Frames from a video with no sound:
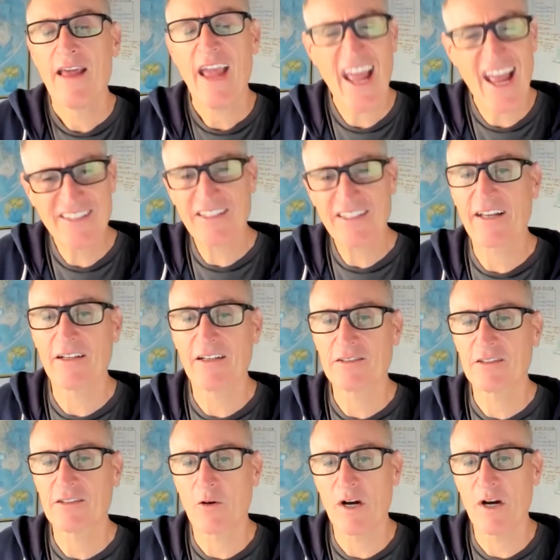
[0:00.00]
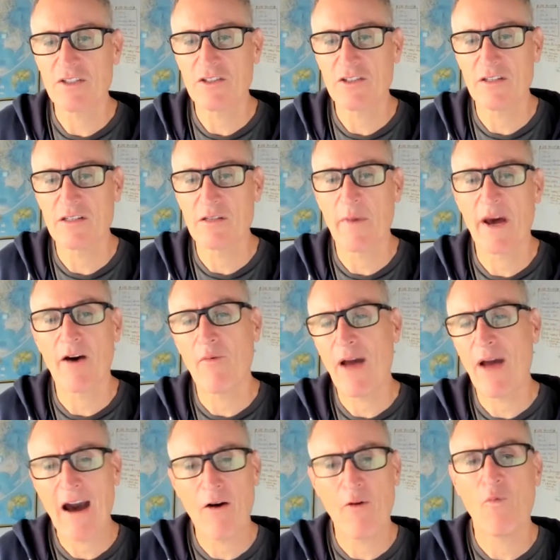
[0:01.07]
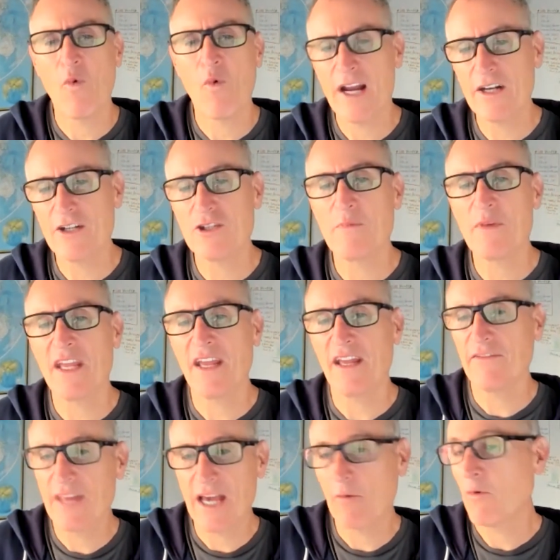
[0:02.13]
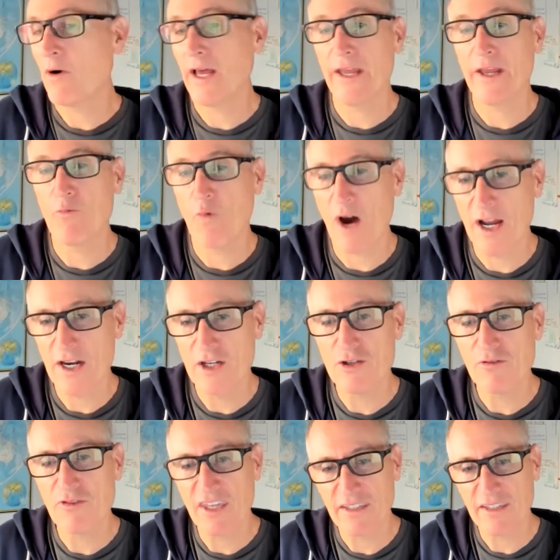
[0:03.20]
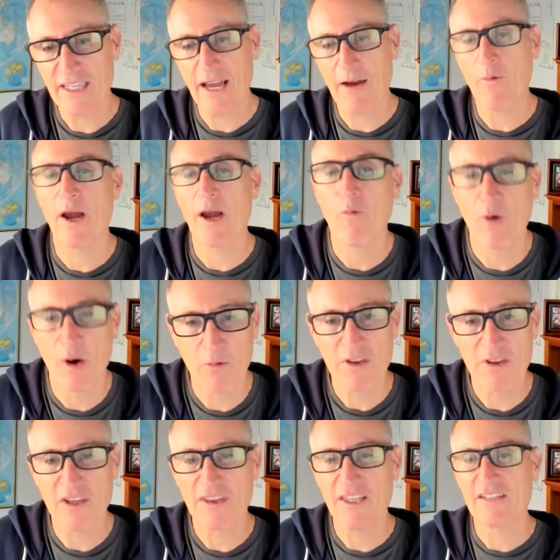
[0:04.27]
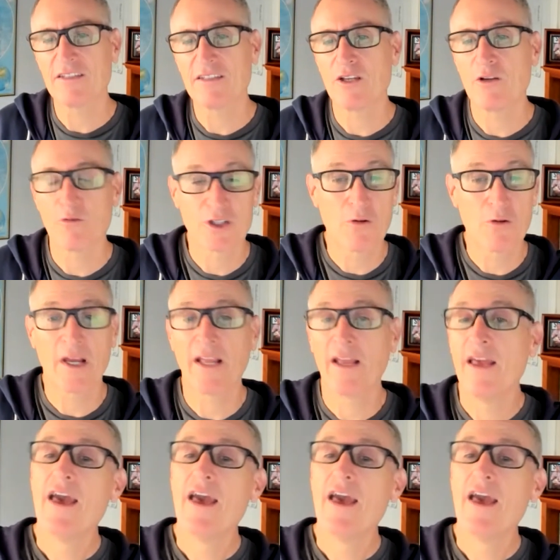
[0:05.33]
asking us the questions about why did you behave that way? Why did you think that way? What were the things that you were doing?